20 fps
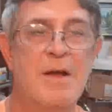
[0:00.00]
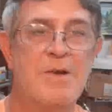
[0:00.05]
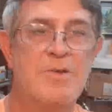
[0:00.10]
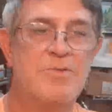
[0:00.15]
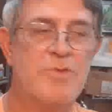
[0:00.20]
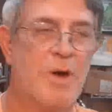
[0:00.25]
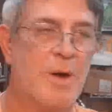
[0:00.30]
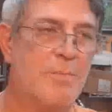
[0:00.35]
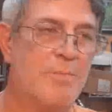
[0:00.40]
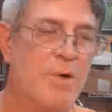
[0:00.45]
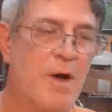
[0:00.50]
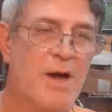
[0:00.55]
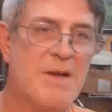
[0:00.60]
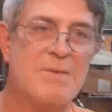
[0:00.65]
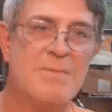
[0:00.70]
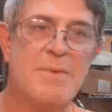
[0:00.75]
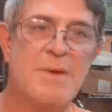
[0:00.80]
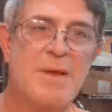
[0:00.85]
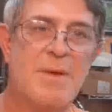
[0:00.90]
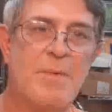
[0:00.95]
draw
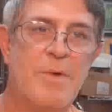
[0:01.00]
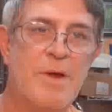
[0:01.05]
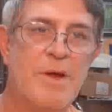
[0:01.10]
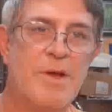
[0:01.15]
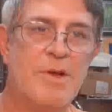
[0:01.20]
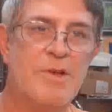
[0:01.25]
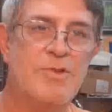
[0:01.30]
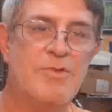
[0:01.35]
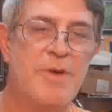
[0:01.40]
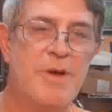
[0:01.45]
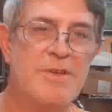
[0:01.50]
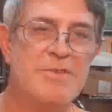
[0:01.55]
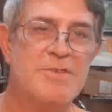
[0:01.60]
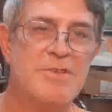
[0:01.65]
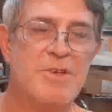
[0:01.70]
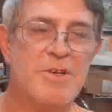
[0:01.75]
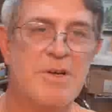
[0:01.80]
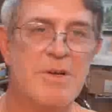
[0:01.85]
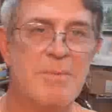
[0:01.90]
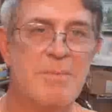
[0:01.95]
approximately where your trees are
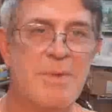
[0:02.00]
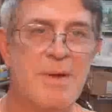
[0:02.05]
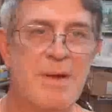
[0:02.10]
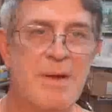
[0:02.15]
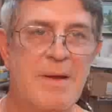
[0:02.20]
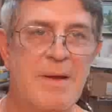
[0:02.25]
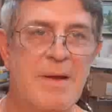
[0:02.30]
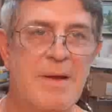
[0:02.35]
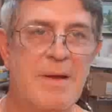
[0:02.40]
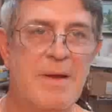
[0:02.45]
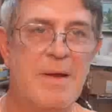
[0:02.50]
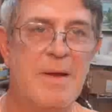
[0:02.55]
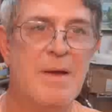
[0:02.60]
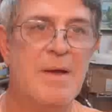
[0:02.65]
going to be,